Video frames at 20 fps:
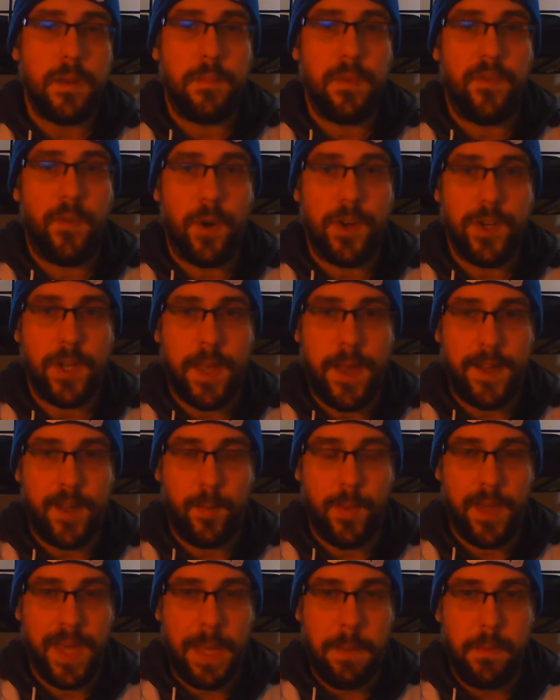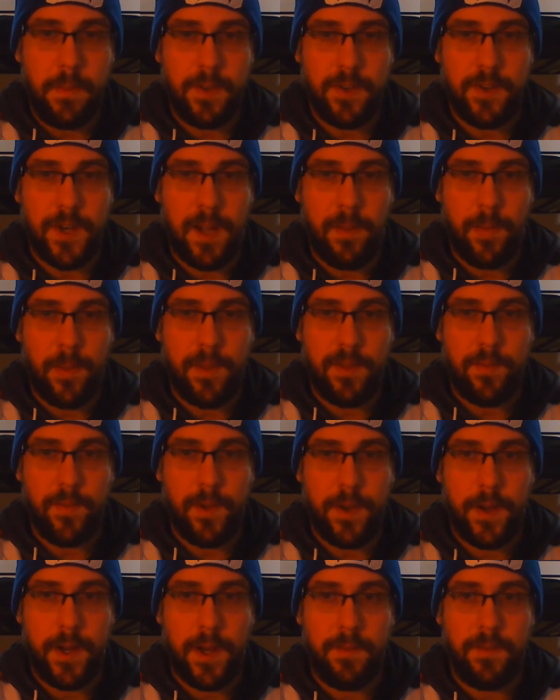Before Chicago became a metropolis,
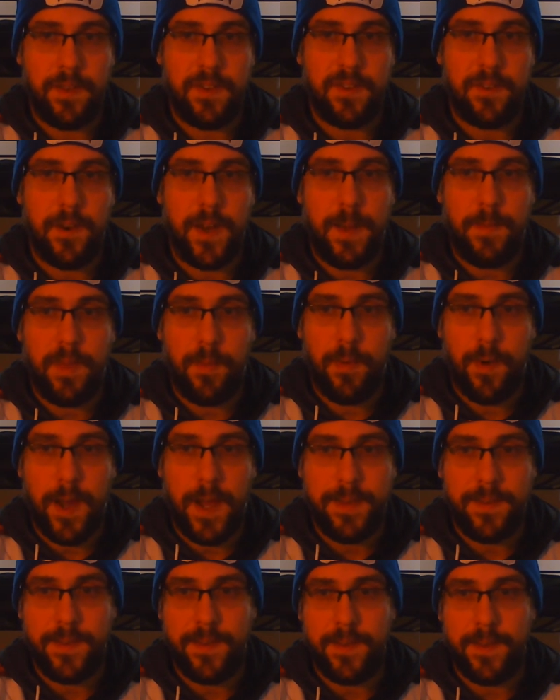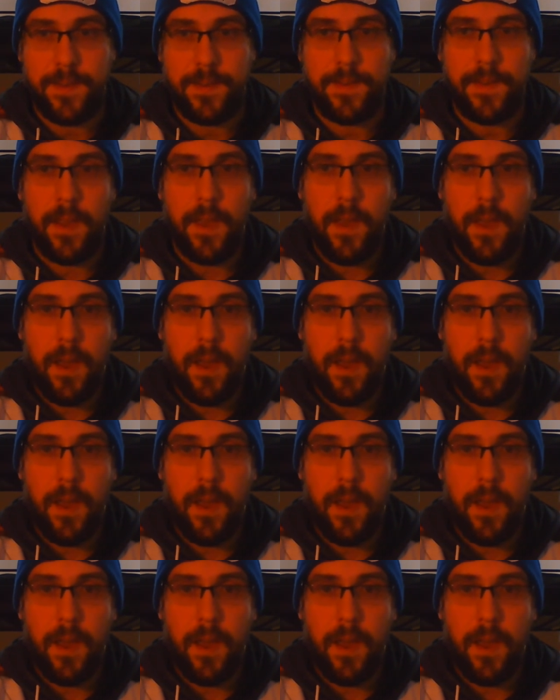one could have described the processes